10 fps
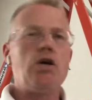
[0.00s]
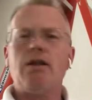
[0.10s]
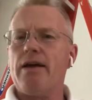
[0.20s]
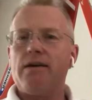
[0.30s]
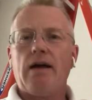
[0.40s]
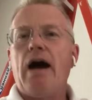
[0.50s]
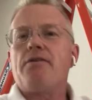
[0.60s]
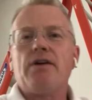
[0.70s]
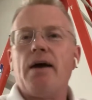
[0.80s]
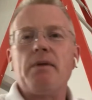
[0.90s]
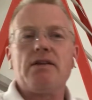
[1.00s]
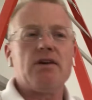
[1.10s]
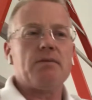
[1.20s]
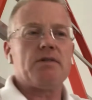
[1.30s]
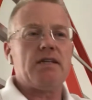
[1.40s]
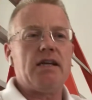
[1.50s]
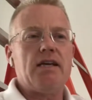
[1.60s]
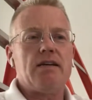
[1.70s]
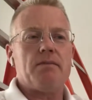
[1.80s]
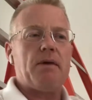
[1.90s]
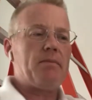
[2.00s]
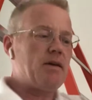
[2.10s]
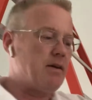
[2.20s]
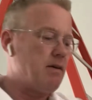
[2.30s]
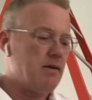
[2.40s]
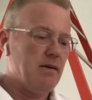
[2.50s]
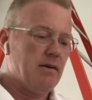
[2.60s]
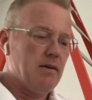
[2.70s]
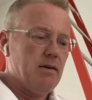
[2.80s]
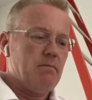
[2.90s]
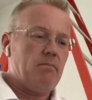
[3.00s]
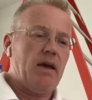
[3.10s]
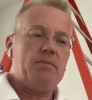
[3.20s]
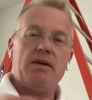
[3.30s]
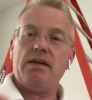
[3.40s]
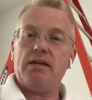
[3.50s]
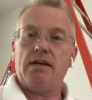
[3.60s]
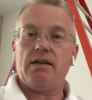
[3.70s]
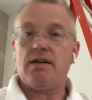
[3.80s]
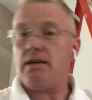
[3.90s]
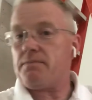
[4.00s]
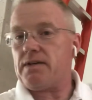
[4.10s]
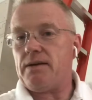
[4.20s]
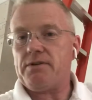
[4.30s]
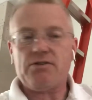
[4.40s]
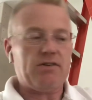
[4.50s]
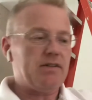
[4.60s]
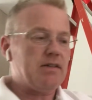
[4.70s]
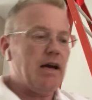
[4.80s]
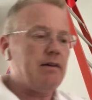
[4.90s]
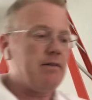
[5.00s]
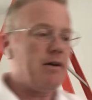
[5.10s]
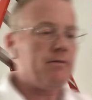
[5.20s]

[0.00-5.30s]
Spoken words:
Like, I don't know how many times he needed it. Maybe he needed an optometrist. I don't know.